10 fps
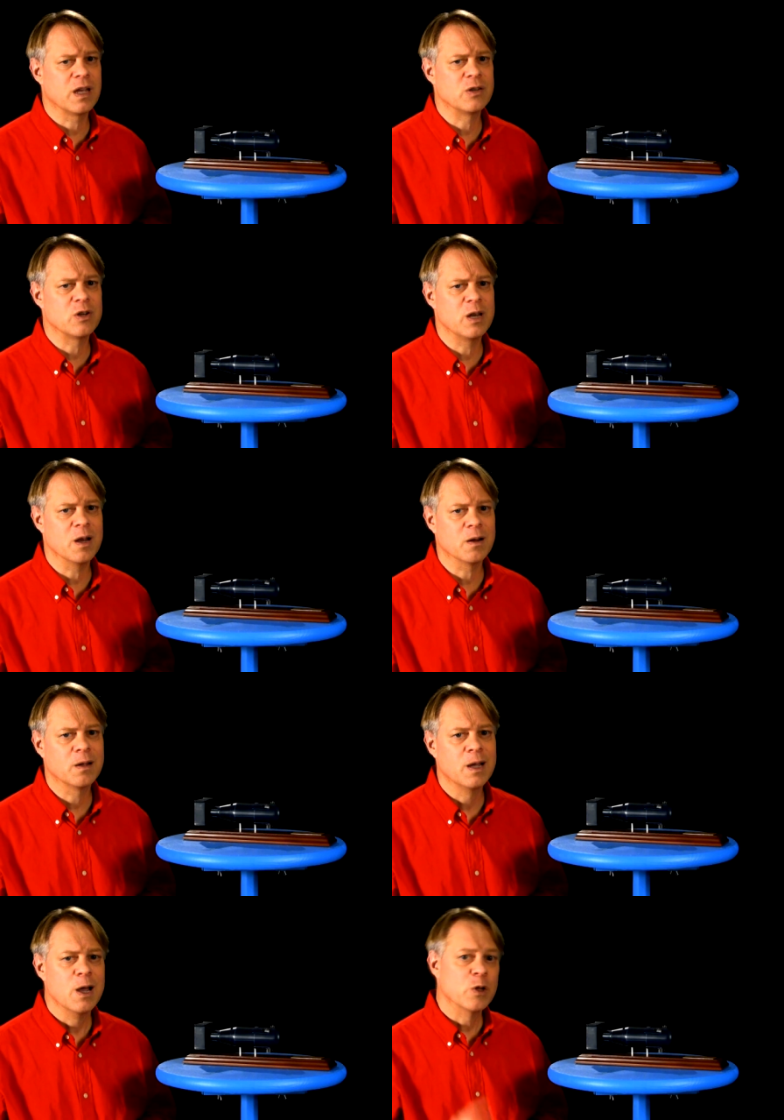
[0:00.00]
to engineer.
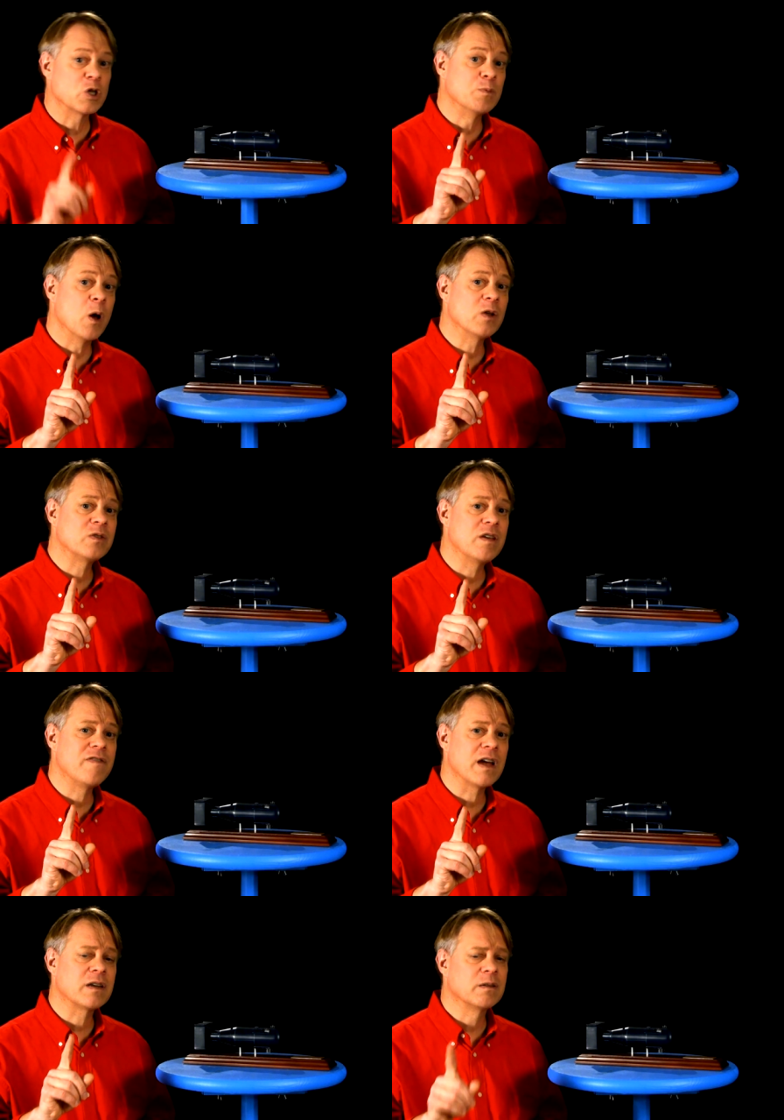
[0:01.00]
The smallest
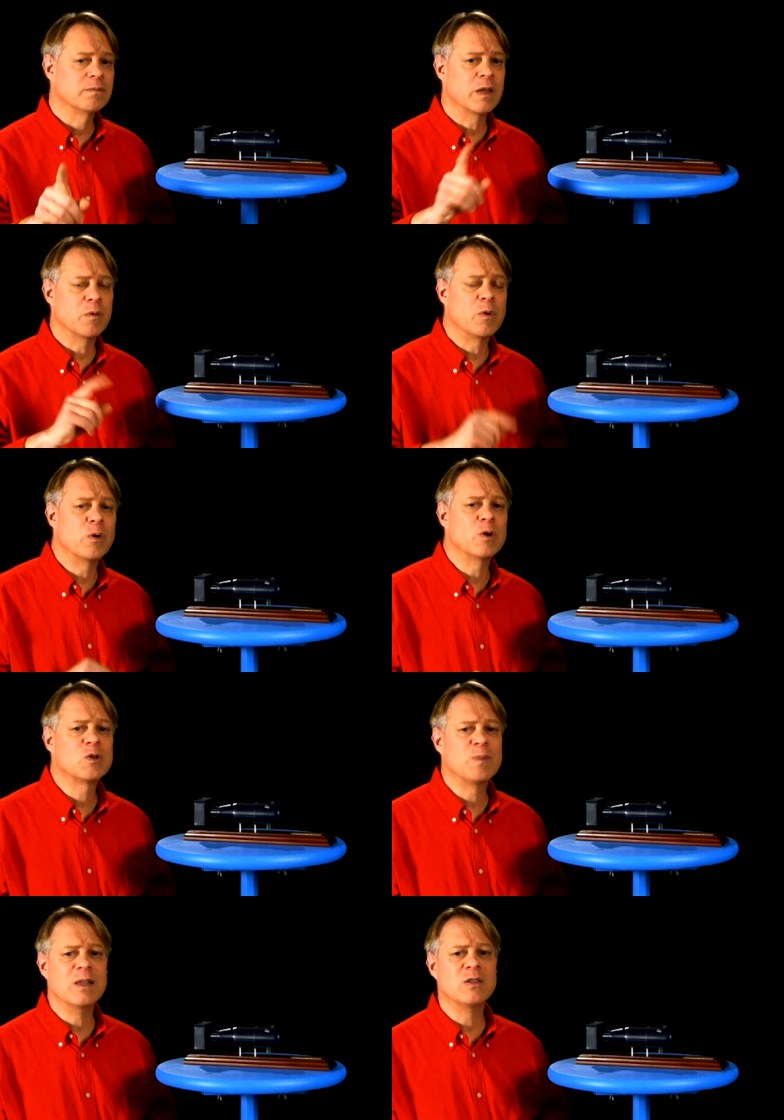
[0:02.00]
defect and the rotor
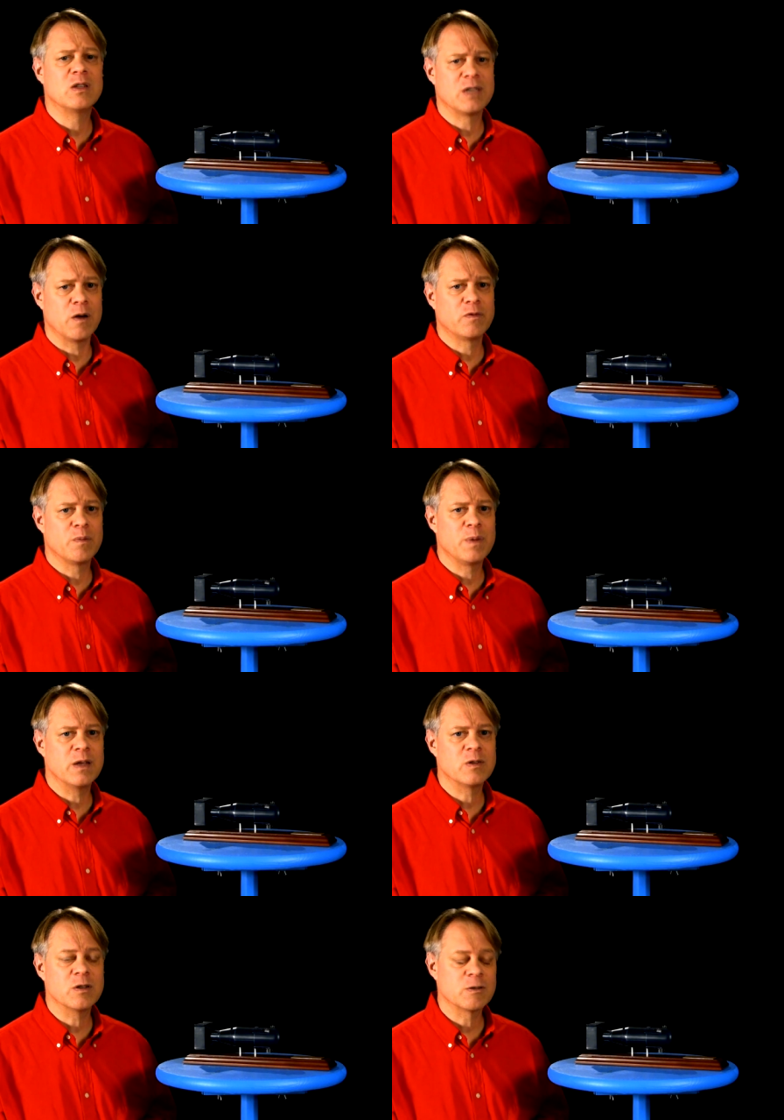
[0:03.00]
spins itself to
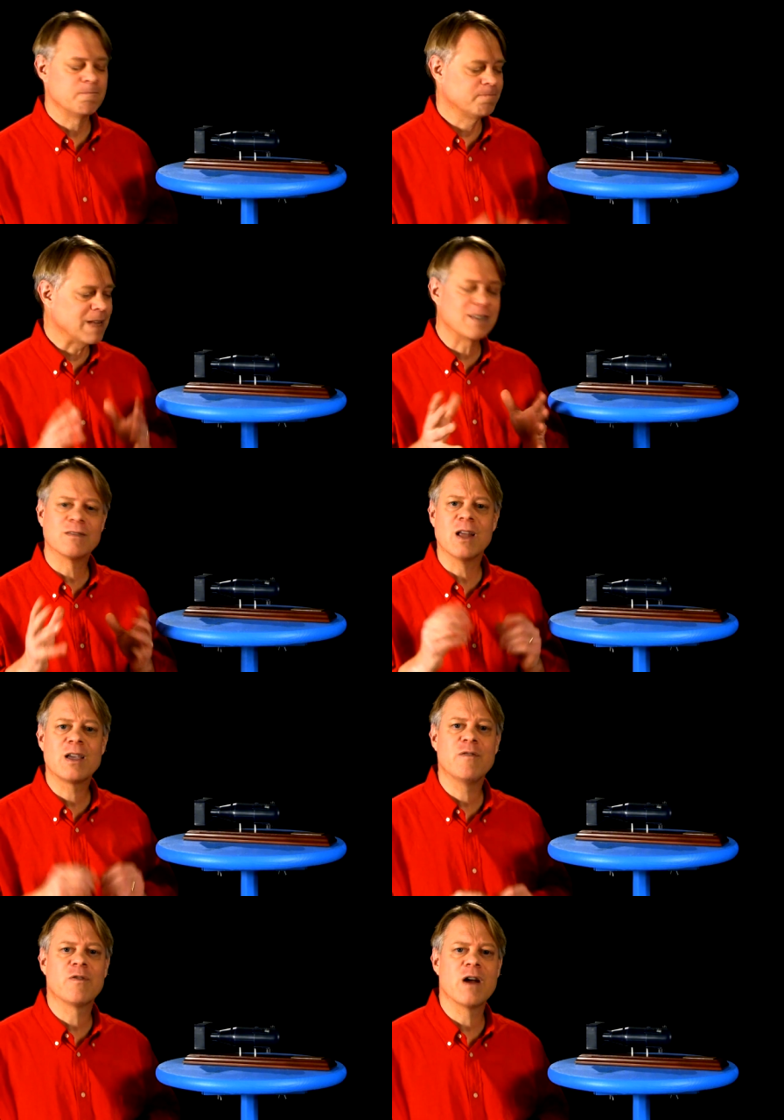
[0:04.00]
pieces. That's
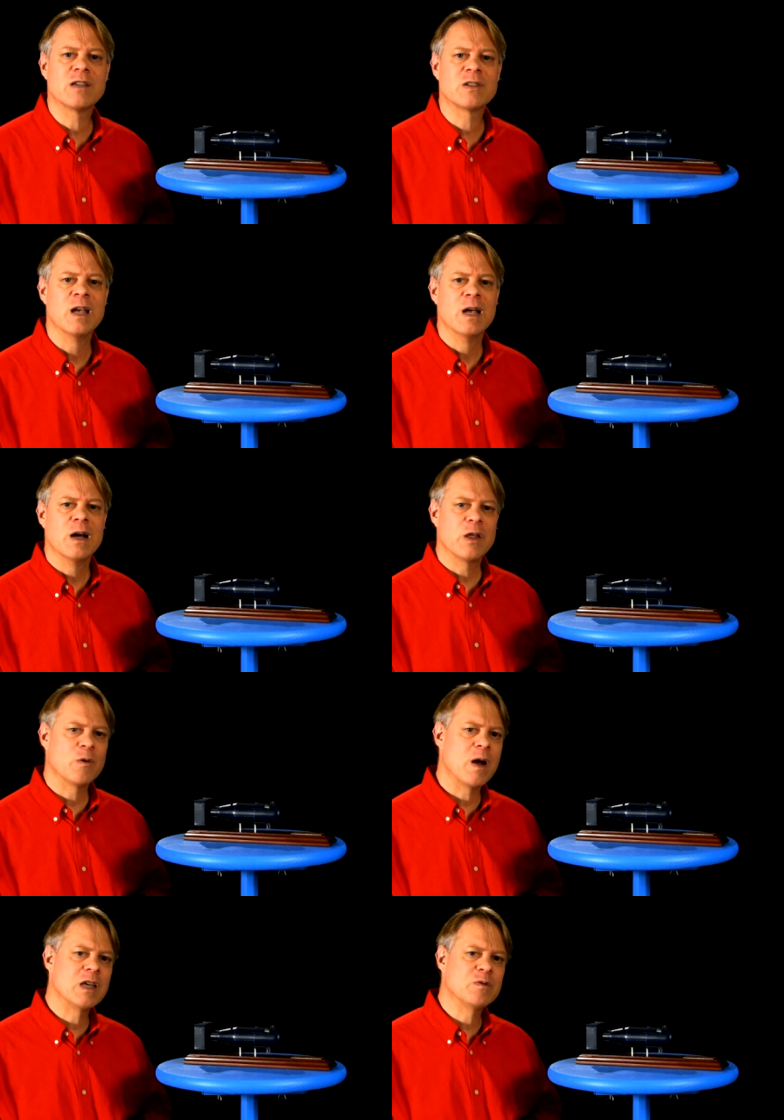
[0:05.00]
lucky for us,
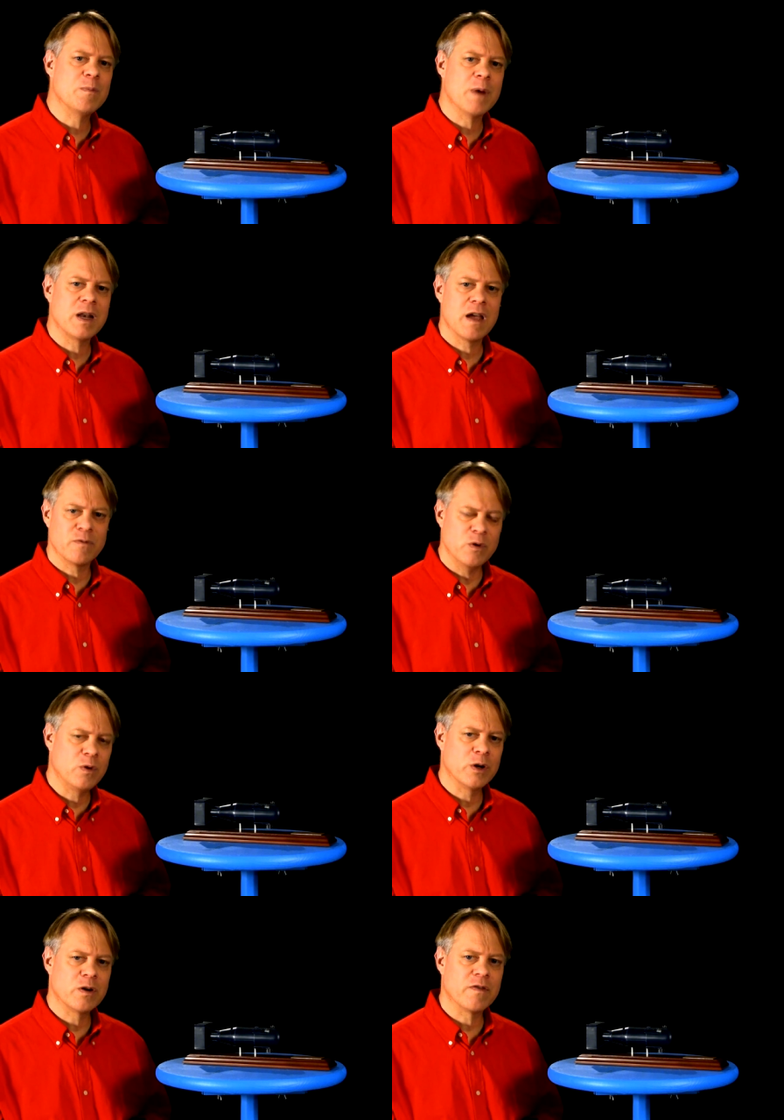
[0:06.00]
otherwise we might have
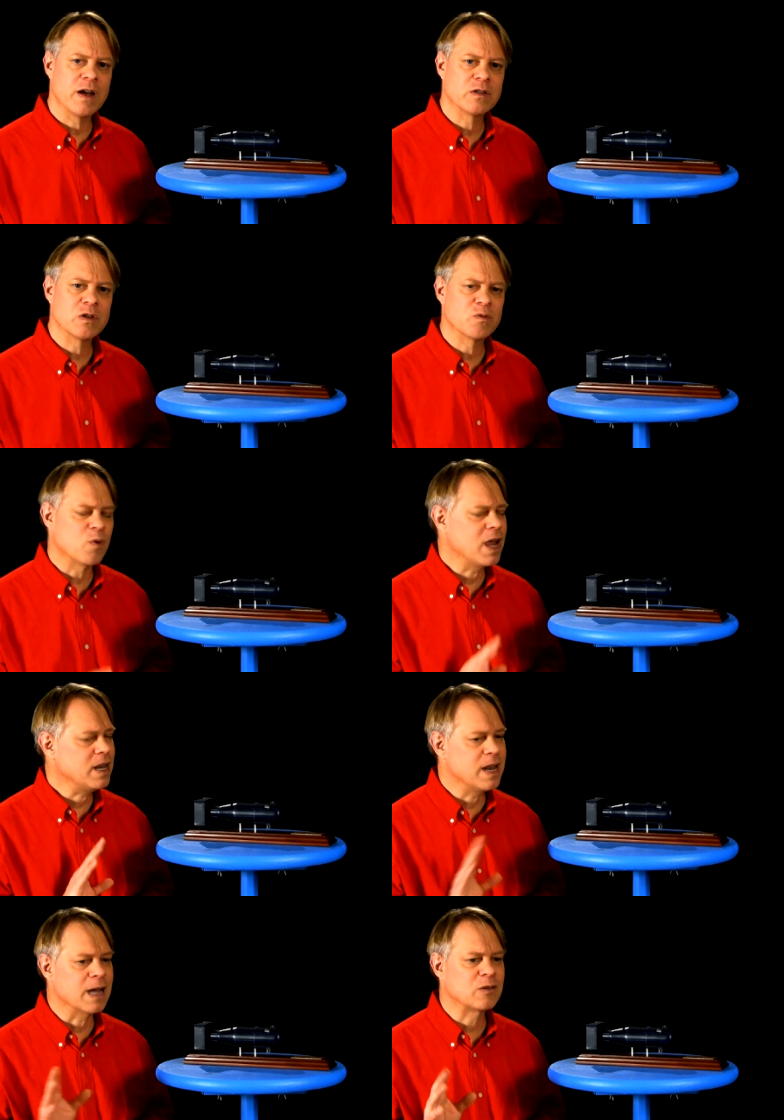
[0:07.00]
nuclear devices
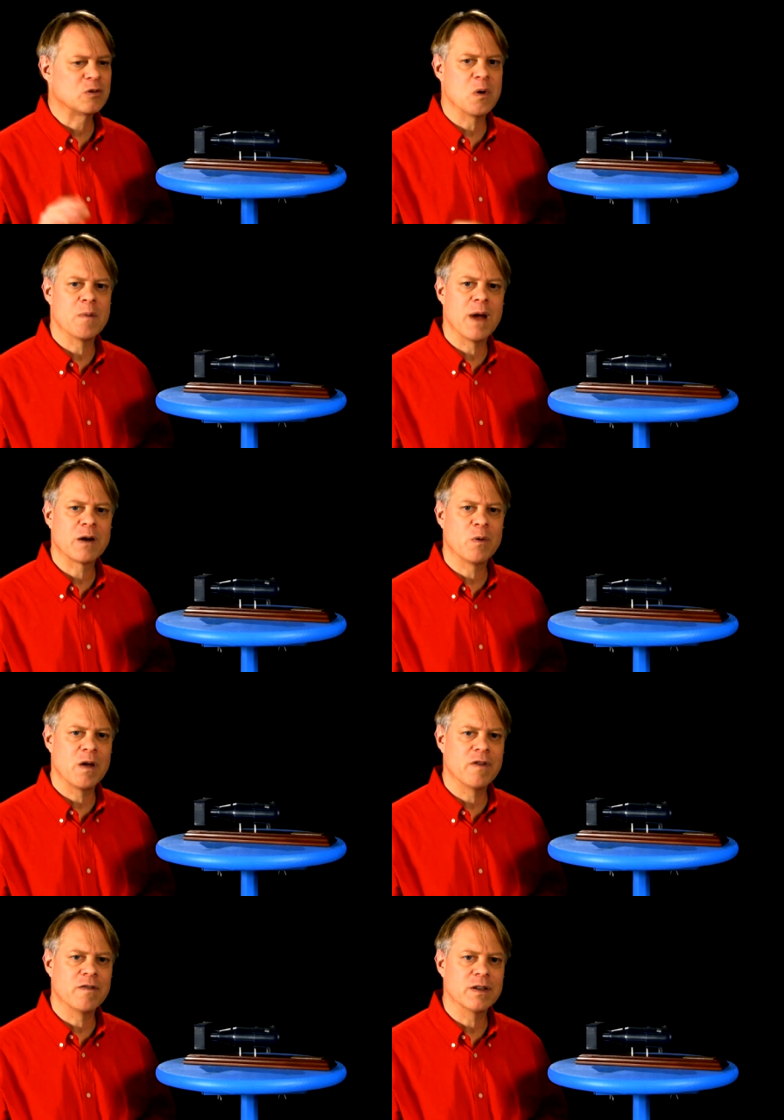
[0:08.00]
right next to our
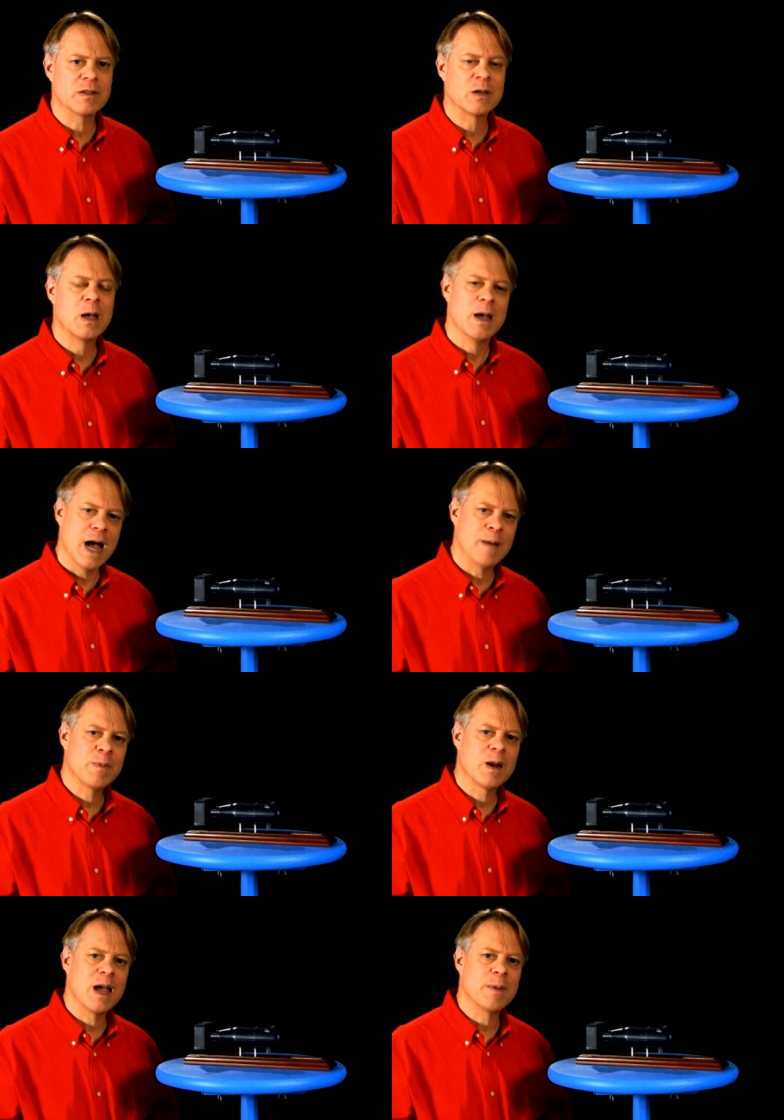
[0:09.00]
microwave ovens. I'm
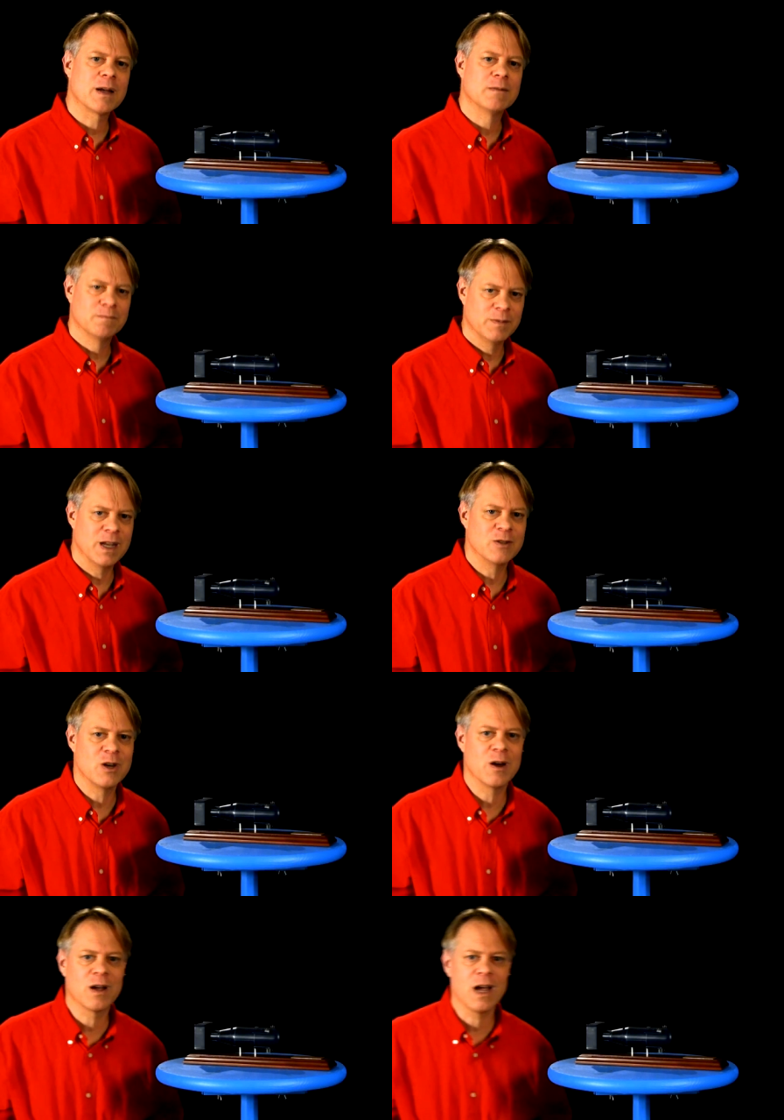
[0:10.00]
Bill Hammack, the Engineer